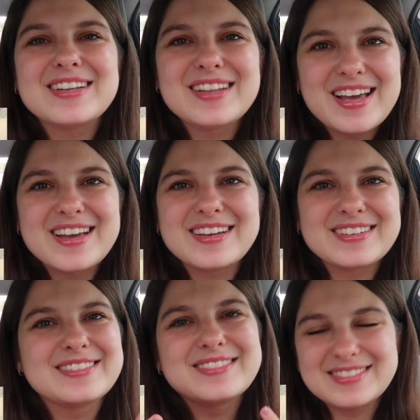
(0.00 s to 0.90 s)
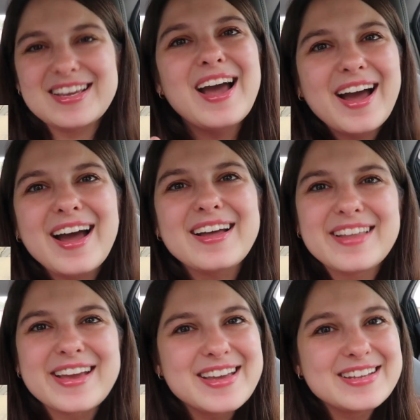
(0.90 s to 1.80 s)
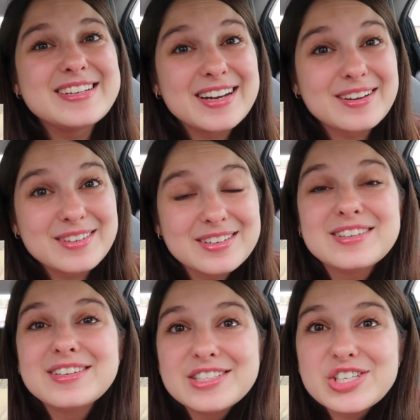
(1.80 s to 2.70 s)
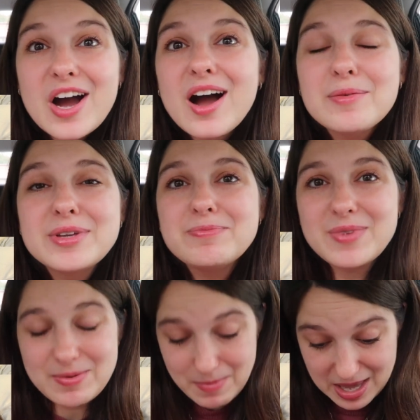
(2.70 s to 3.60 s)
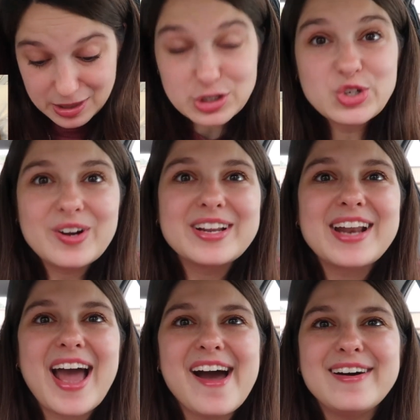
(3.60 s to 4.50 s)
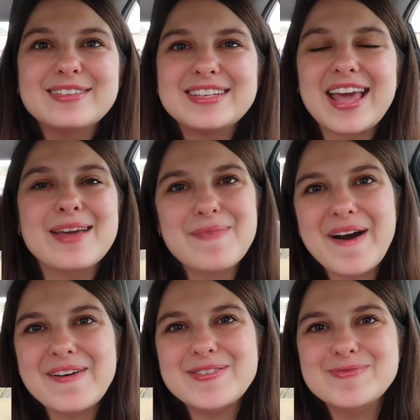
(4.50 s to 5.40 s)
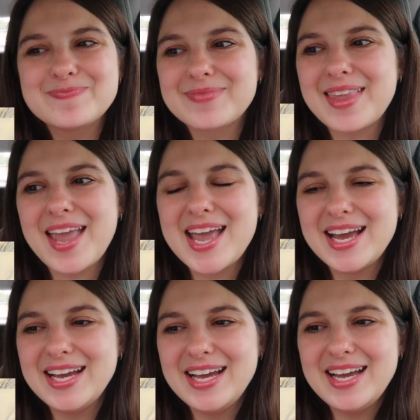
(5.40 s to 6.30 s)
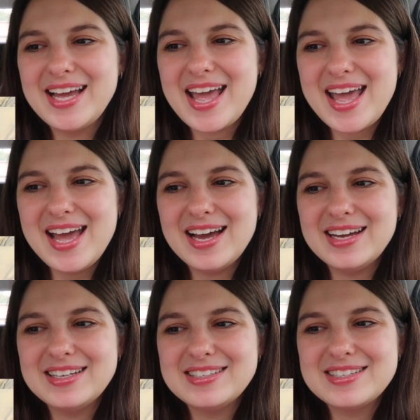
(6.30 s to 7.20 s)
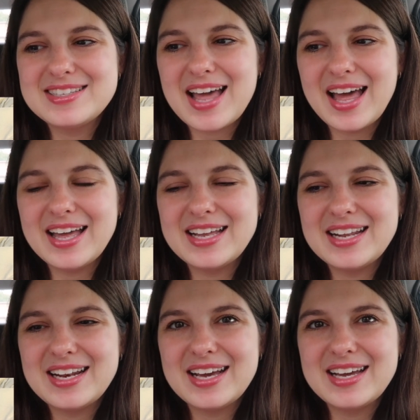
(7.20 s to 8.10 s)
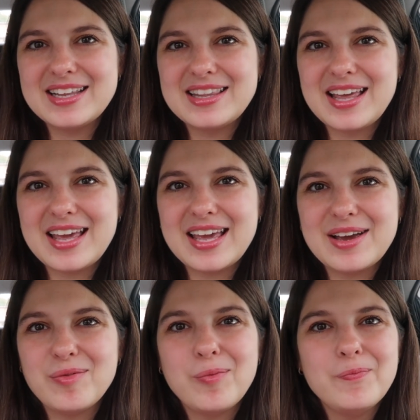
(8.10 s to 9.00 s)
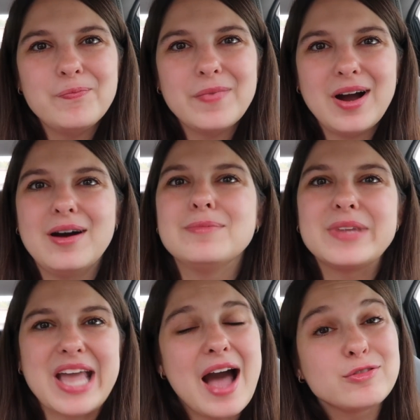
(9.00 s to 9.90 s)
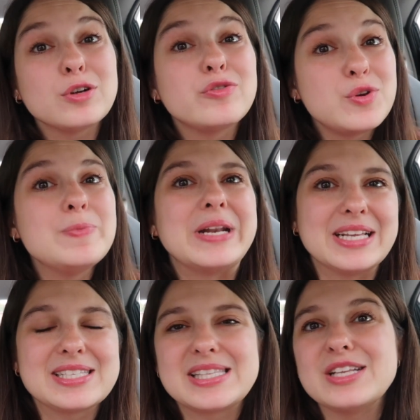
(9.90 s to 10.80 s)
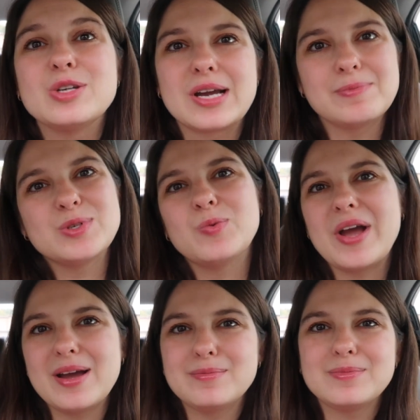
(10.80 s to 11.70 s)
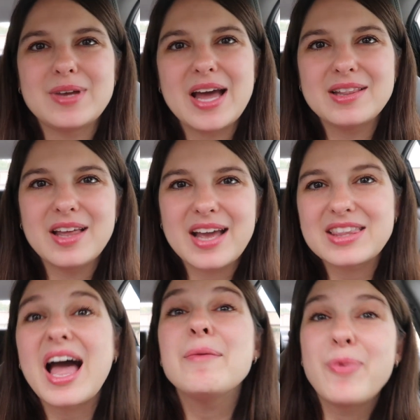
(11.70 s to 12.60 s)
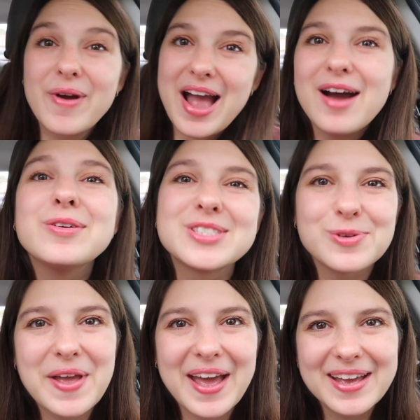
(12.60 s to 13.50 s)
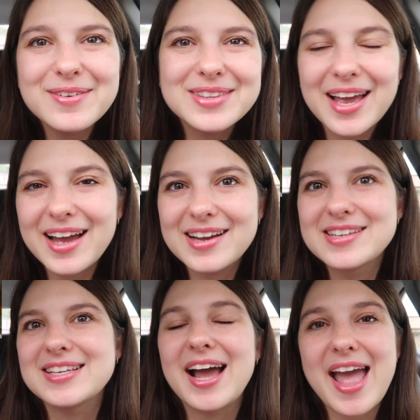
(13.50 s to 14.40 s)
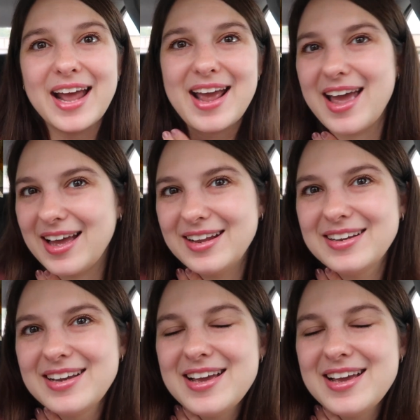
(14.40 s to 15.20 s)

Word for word: Like, yeah, like he did a good job. He, he made the journey down, he came out and then they um, like after a few minutes they took him to weigh him and like at that point i was okay with that because i had had